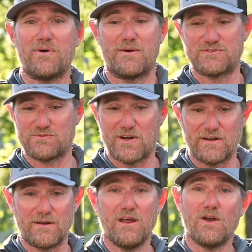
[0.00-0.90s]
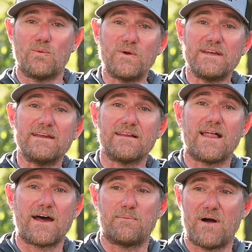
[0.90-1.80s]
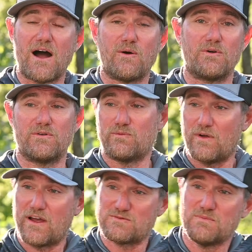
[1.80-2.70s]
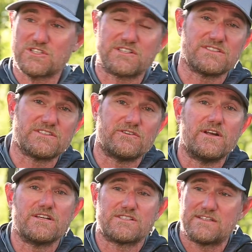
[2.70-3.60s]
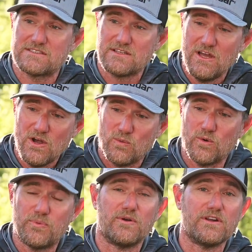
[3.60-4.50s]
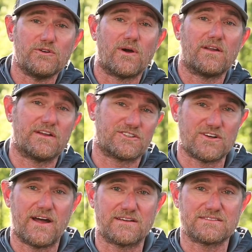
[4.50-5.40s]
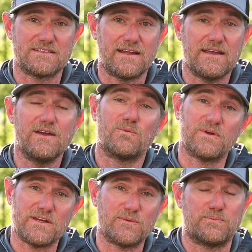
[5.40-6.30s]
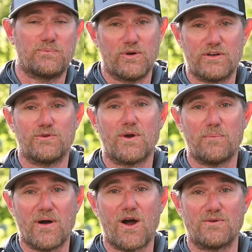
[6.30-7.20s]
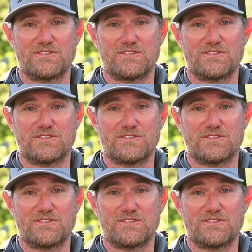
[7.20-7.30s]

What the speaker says: pumps running. We need a lot of power. And as much consideration as we're putting into our electronics today, we need to put into our power